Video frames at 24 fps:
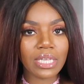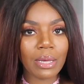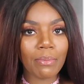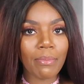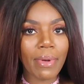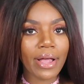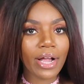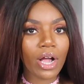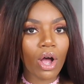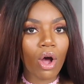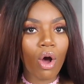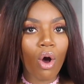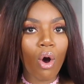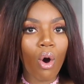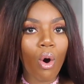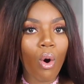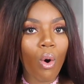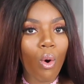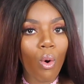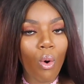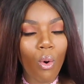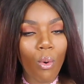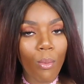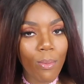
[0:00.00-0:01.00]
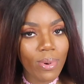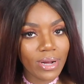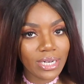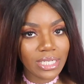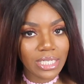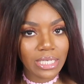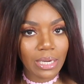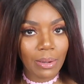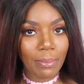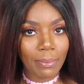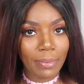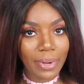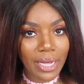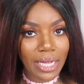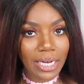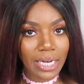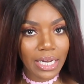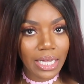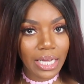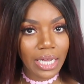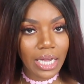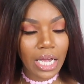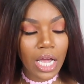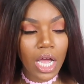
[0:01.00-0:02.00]
and make a whole bunch of
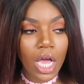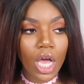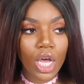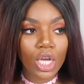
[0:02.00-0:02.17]
money.